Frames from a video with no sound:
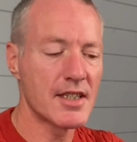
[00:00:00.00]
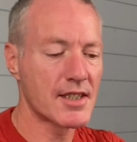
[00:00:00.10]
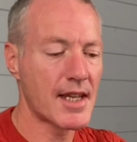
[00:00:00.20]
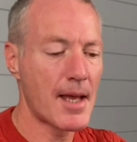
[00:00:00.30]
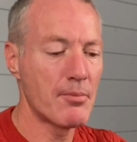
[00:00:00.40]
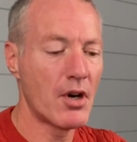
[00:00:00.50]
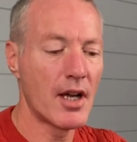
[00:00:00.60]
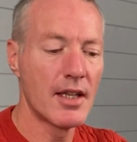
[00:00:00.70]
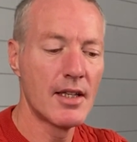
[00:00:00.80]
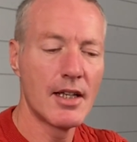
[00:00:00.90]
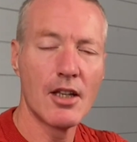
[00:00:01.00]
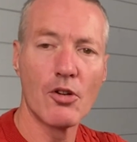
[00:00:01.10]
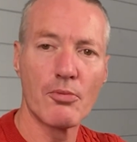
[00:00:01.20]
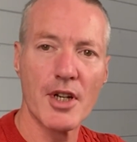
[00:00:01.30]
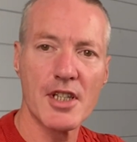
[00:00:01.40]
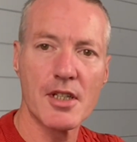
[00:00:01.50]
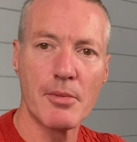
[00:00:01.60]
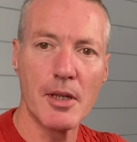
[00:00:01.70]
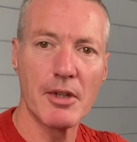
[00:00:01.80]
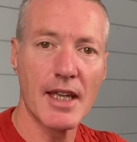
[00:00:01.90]
standby. Long press to
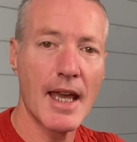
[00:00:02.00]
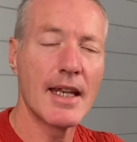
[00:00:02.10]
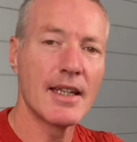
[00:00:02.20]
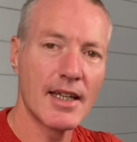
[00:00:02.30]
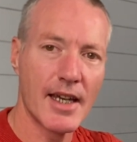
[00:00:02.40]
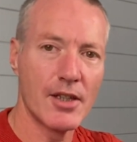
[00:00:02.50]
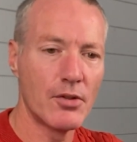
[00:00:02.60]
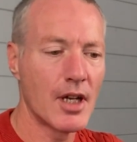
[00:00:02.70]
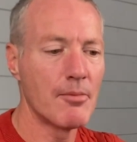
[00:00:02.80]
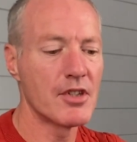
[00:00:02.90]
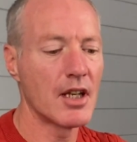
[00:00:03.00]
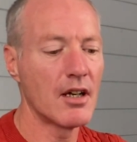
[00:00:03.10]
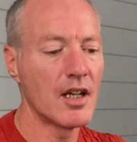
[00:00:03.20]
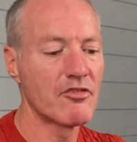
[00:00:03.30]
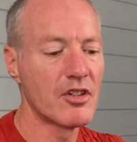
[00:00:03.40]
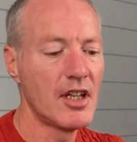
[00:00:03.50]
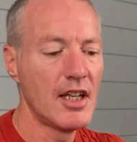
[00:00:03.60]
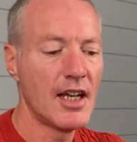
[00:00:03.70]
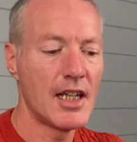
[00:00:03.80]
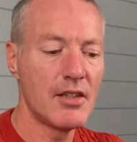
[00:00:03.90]
beep again and it will come to life.
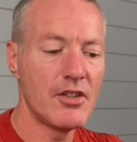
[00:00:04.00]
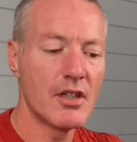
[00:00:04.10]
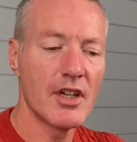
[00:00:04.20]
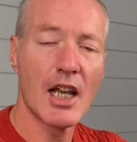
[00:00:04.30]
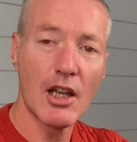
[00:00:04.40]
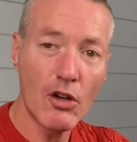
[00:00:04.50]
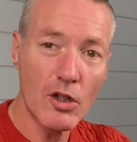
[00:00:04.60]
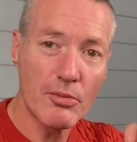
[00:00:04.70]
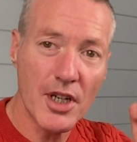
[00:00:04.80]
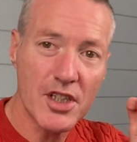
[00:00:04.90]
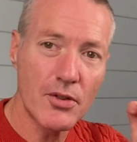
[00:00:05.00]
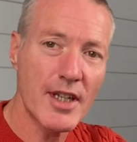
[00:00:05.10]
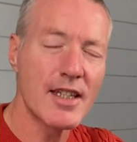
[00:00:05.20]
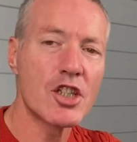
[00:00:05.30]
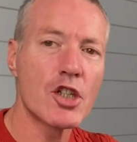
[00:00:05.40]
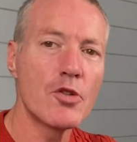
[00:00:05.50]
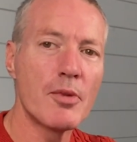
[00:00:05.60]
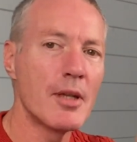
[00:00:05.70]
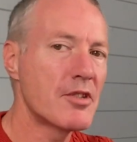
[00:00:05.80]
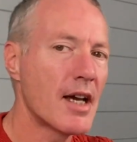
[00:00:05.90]
And if you give it a longer press, you'll hear 2
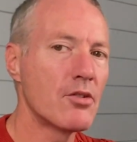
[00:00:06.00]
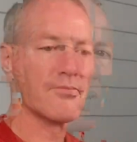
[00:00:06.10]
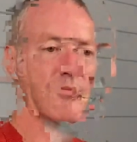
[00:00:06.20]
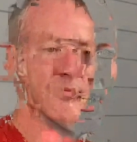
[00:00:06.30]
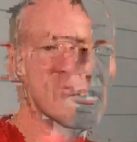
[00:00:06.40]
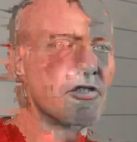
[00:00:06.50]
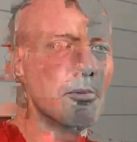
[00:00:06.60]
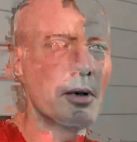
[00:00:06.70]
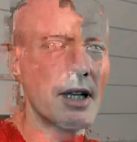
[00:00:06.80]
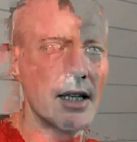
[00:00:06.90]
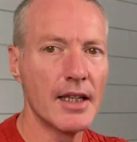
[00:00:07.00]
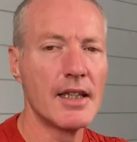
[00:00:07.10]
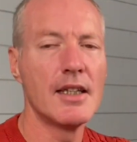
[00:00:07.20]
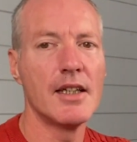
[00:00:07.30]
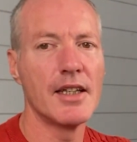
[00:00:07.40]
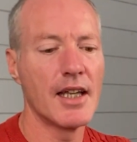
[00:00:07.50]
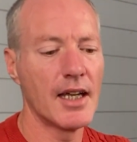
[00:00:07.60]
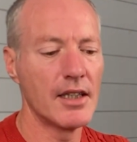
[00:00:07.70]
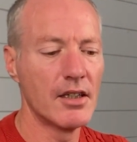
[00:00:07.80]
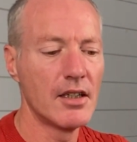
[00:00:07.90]
beeps, that will turn it off completely. And
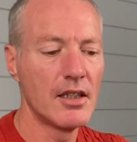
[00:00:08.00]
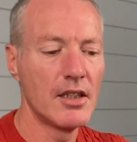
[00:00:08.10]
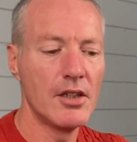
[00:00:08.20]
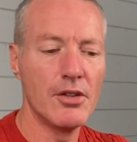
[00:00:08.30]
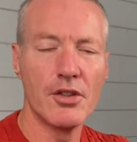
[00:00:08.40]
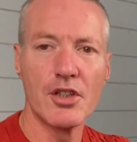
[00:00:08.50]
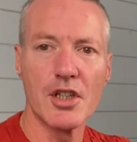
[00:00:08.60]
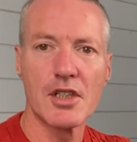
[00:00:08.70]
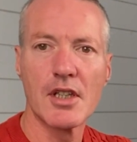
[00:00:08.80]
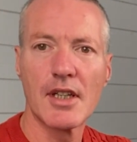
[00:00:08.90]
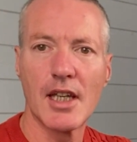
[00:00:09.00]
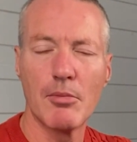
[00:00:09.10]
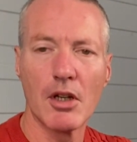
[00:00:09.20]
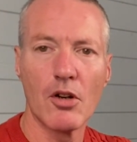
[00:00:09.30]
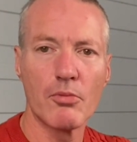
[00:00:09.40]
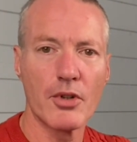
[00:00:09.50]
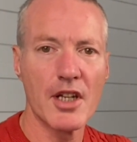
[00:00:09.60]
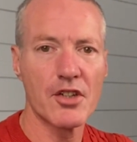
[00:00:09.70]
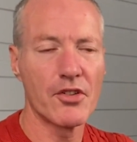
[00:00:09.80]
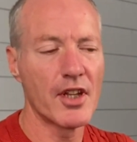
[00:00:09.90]
again, you can just keep a long
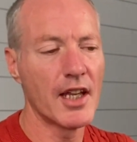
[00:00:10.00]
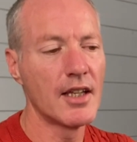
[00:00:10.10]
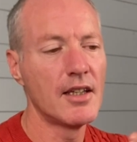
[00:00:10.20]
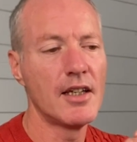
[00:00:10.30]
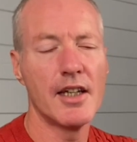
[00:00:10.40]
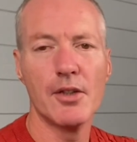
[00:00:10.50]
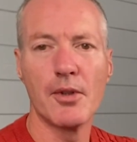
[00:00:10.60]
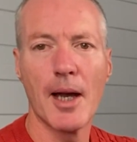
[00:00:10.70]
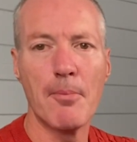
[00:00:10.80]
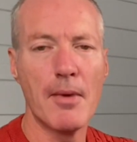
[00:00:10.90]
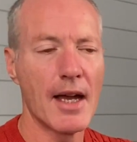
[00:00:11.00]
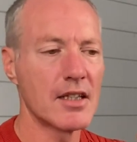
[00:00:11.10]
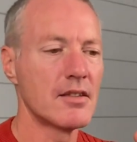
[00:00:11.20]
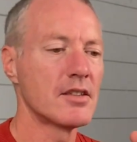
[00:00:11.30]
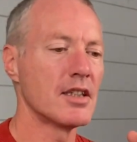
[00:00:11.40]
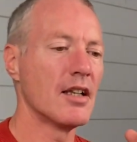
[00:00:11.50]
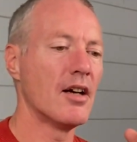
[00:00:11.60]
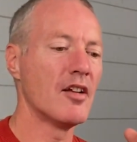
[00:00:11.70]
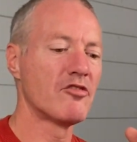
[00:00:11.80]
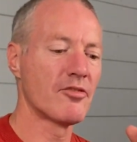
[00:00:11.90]
press on there and it will come back to
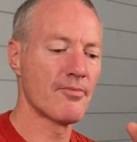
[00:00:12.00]
life.